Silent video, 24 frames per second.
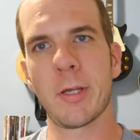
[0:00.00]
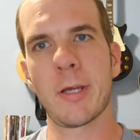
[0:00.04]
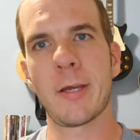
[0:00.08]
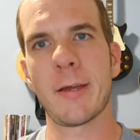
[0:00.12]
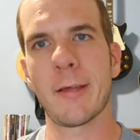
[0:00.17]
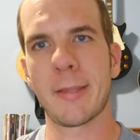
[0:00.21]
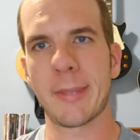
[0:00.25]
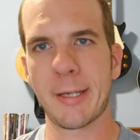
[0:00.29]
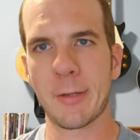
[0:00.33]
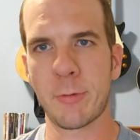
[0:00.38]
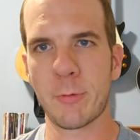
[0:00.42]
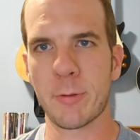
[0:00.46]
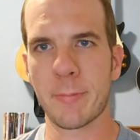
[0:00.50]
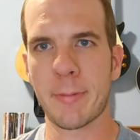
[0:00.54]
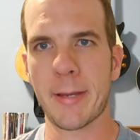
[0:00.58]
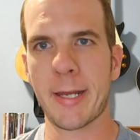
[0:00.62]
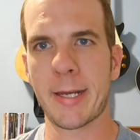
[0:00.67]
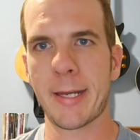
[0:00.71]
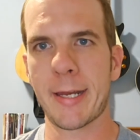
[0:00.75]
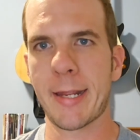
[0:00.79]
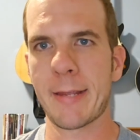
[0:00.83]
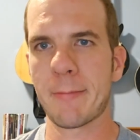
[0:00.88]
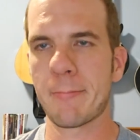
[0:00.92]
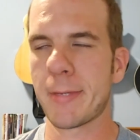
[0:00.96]
I think we're about
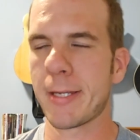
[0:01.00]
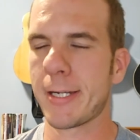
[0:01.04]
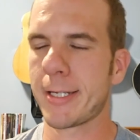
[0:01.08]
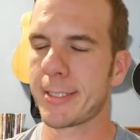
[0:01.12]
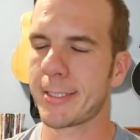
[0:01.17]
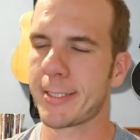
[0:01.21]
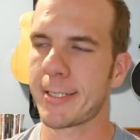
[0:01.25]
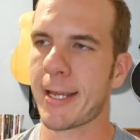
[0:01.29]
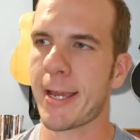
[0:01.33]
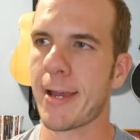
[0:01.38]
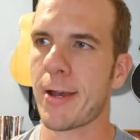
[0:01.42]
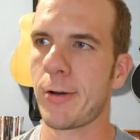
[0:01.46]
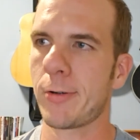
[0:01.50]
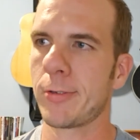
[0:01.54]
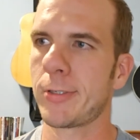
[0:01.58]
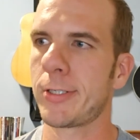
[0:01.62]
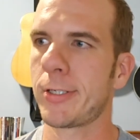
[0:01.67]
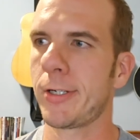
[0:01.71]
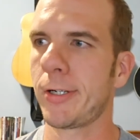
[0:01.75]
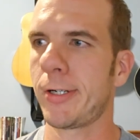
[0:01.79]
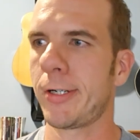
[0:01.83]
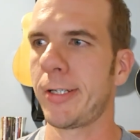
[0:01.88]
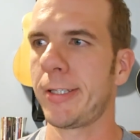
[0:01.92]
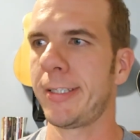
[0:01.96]
at 8 minutes now
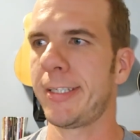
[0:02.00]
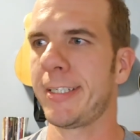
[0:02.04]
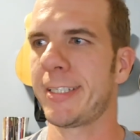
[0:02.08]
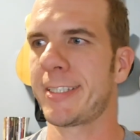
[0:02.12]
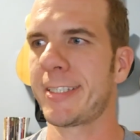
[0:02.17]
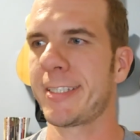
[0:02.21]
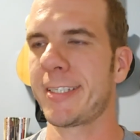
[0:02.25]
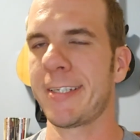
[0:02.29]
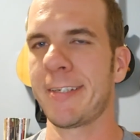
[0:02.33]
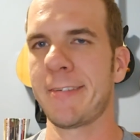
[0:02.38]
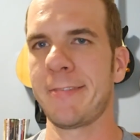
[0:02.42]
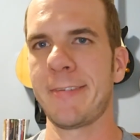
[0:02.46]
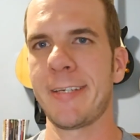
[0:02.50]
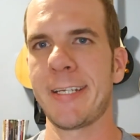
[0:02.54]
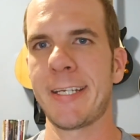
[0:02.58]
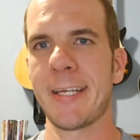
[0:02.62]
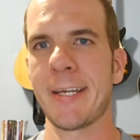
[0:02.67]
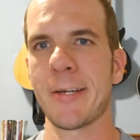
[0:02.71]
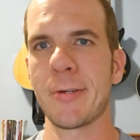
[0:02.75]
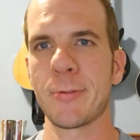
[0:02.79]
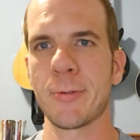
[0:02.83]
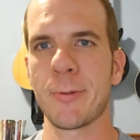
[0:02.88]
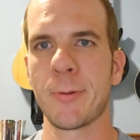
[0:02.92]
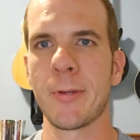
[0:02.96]
on this
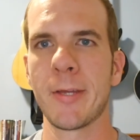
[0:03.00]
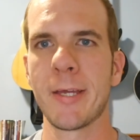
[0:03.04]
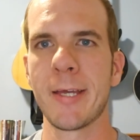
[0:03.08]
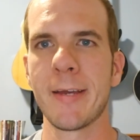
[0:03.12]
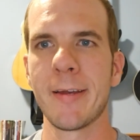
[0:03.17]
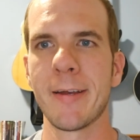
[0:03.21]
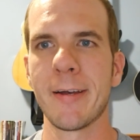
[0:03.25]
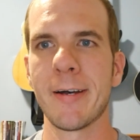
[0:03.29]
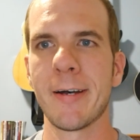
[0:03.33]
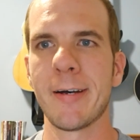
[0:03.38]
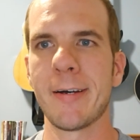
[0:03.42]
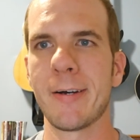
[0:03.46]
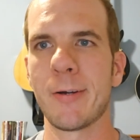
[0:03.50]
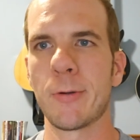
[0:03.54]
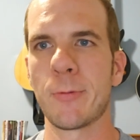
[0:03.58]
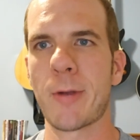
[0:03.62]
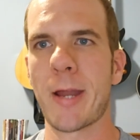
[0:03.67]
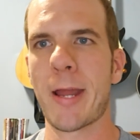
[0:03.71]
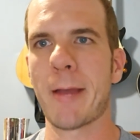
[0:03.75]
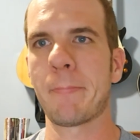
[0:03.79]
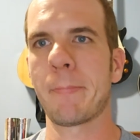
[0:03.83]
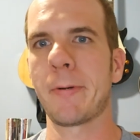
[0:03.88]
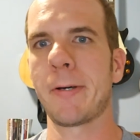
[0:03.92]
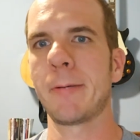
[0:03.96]
video
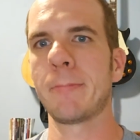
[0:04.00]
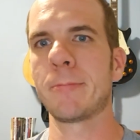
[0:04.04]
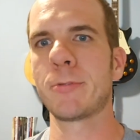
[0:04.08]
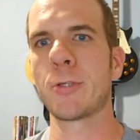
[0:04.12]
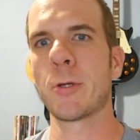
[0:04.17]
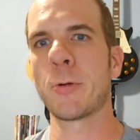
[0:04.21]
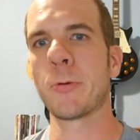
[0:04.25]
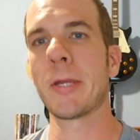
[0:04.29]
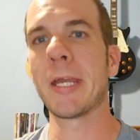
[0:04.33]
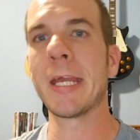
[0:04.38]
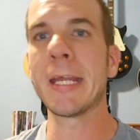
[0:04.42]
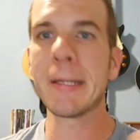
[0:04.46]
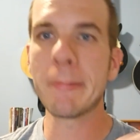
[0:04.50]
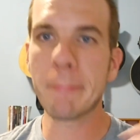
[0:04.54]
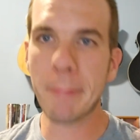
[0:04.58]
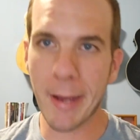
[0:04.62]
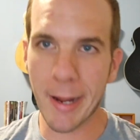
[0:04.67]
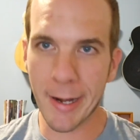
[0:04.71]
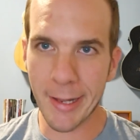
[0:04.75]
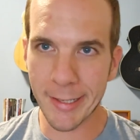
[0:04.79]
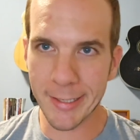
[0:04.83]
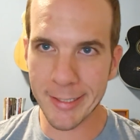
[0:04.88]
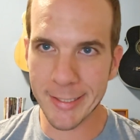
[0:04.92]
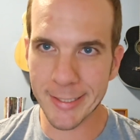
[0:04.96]
wrap up. So
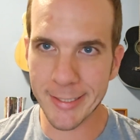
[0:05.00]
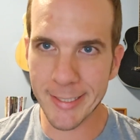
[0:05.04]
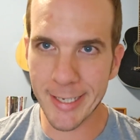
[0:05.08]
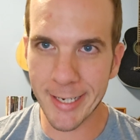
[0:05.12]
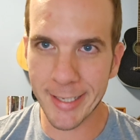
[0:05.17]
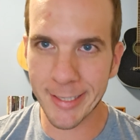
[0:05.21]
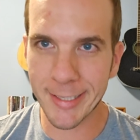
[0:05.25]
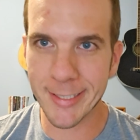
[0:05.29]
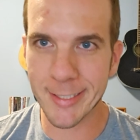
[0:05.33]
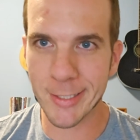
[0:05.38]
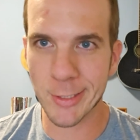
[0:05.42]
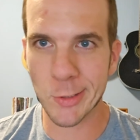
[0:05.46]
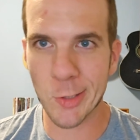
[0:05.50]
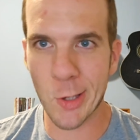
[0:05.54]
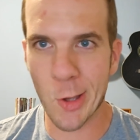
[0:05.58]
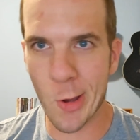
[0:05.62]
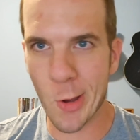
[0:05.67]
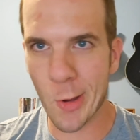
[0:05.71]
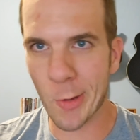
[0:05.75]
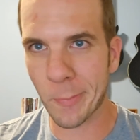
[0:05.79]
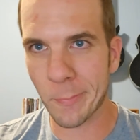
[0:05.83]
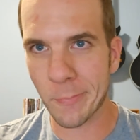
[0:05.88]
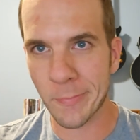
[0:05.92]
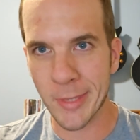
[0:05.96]
anybody that stayed this
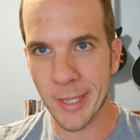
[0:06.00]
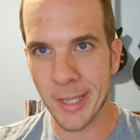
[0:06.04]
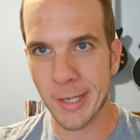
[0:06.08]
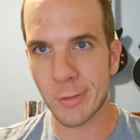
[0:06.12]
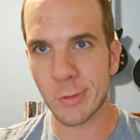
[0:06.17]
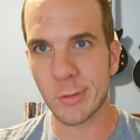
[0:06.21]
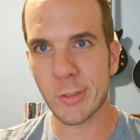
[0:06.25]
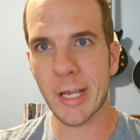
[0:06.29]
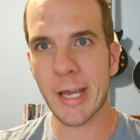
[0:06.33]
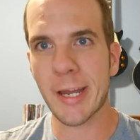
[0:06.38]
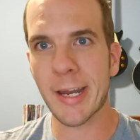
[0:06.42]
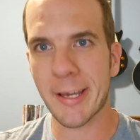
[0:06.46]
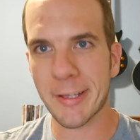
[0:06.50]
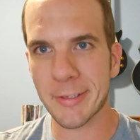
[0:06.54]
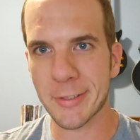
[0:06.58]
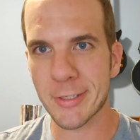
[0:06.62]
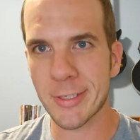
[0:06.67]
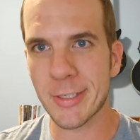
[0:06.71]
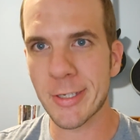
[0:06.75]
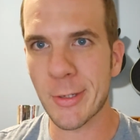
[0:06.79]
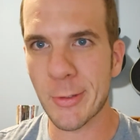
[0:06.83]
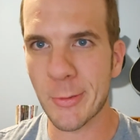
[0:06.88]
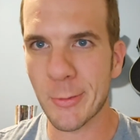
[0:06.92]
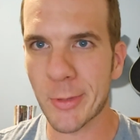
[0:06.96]
long, shout out to
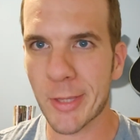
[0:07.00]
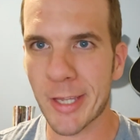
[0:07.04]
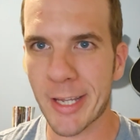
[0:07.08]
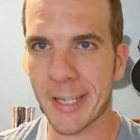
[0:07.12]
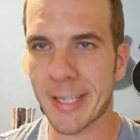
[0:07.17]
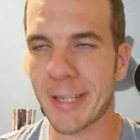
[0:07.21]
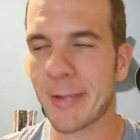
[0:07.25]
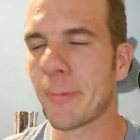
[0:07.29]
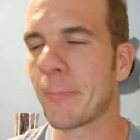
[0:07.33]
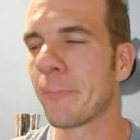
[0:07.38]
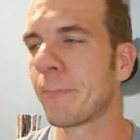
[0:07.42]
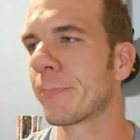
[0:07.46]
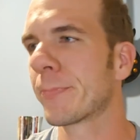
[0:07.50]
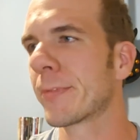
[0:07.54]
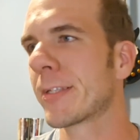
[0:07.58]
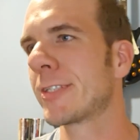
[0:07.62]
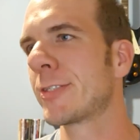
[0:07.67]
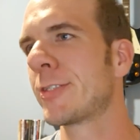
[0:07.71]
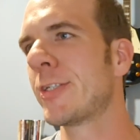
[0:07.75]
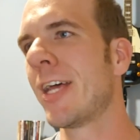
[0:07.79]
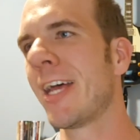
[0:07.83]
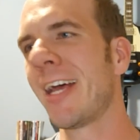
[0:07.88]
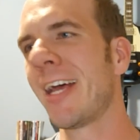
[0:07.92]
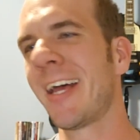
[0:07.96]
you. Thank you.
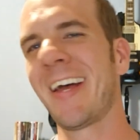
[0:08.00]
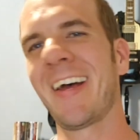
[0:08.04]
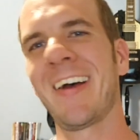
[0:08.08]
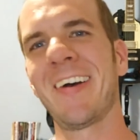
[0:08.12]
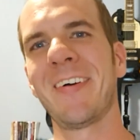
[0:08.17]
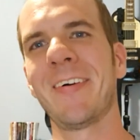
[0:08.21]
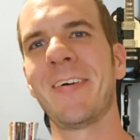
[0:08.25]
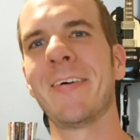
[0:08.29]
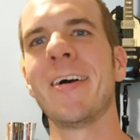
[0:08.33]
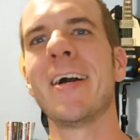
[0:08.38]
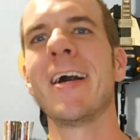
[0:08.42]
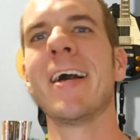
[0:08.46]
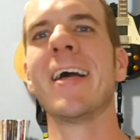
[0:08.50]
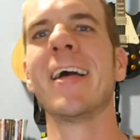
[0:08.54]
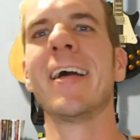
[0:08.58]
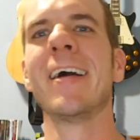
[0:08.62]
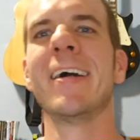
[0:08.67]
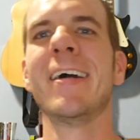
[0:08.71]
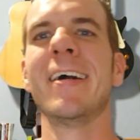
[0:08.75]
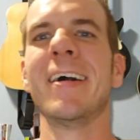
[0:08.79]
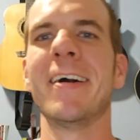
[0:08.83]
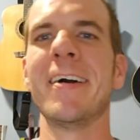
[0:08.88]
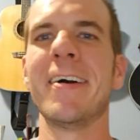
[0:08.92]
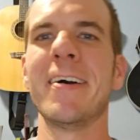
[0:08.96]
So
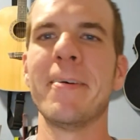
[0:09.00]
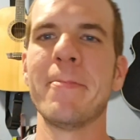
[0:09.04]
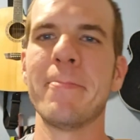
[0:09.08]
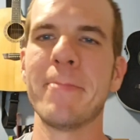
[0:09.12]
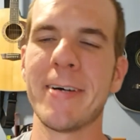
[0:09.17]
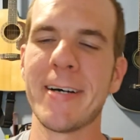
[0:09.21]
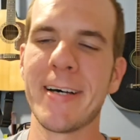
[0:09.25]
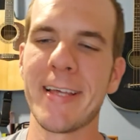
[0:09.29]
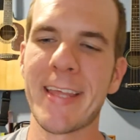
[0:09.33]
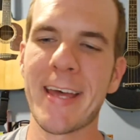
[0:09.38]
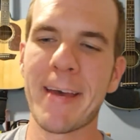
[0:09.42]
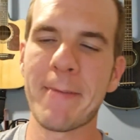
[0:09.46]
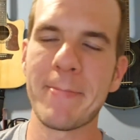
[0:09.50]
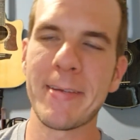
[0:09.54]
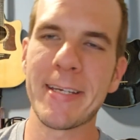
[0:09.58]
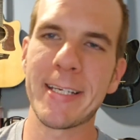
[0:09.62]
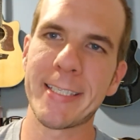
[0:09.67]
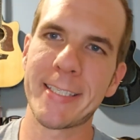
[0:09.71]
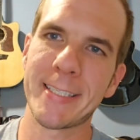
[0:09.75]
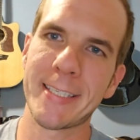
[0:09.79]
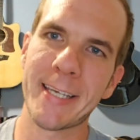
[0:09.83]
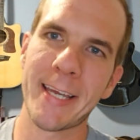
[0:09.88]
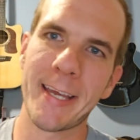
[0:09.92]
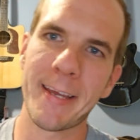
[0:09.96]
that being
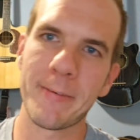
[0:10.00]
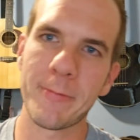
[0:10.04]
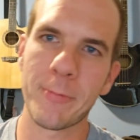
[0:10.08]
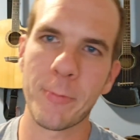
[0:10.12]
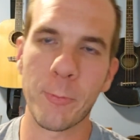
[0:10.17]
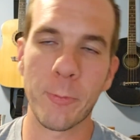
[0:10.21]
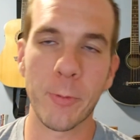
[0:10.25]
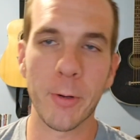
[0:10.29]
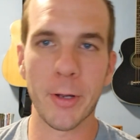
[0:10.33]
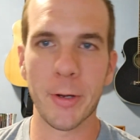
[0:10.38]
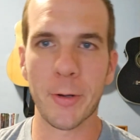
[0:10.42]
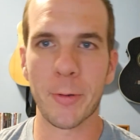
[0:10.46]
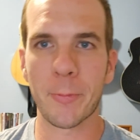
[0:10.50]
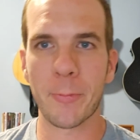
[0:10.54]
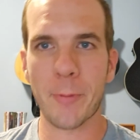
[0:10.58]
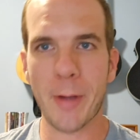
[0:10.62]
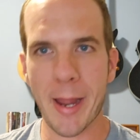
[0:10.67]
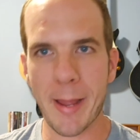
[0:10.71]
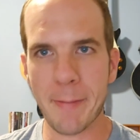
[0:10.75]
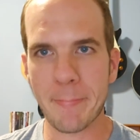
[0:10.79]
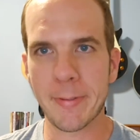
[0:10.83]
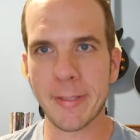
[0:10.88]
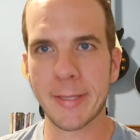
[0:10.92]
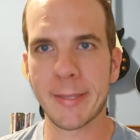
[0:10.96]
said, we're going to
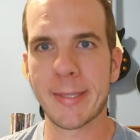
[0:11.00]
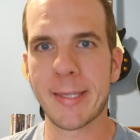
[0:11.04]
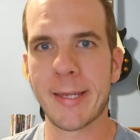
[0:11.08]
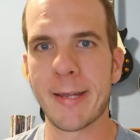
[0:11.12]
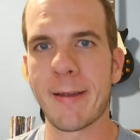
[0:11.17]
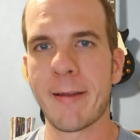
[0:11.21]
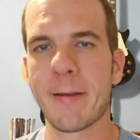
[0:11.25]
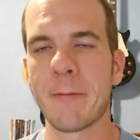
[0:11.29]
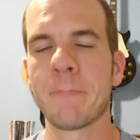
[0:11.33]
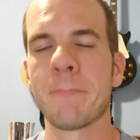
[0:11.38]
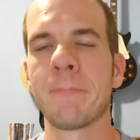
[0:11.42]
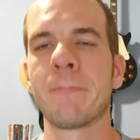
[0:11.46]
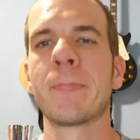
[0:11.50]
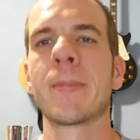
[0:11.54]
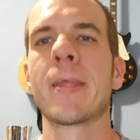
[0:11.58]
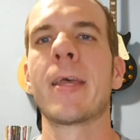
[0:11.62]
wrap it there.